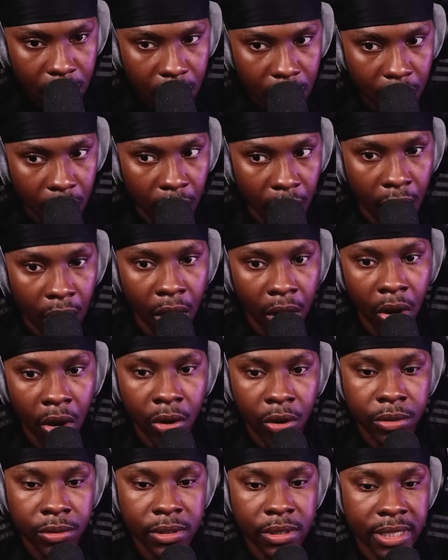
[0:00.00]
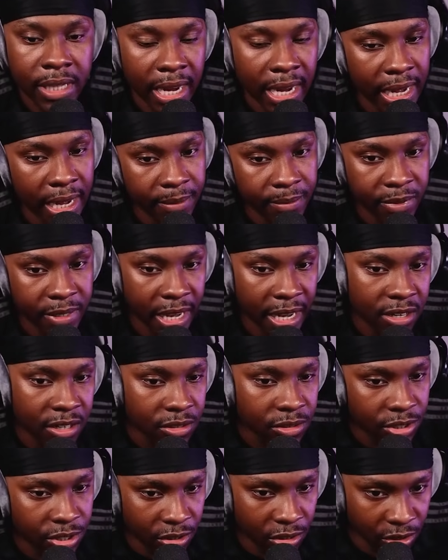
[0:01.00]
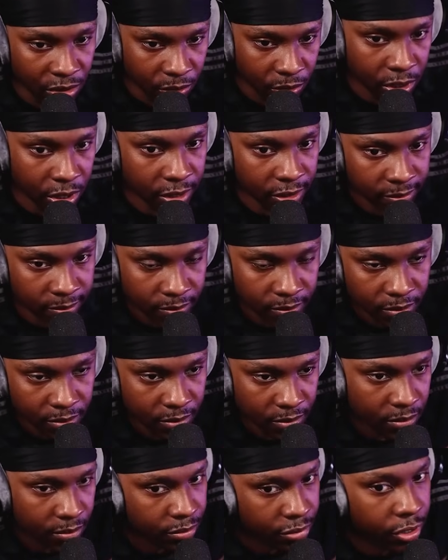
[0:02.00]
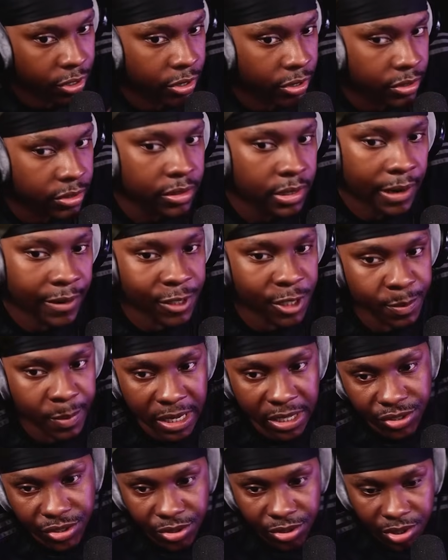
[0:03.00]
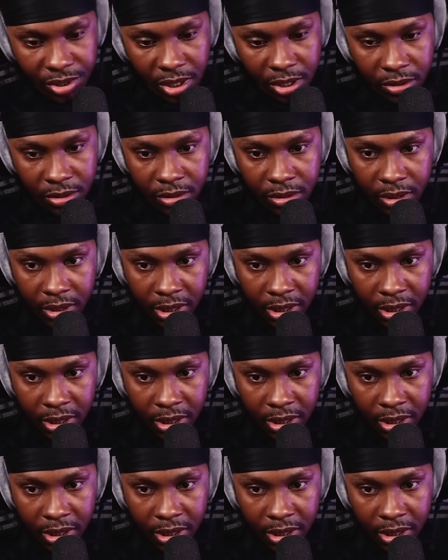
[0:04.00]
Oh damn, Gail, you know what? Bro, I respect you still.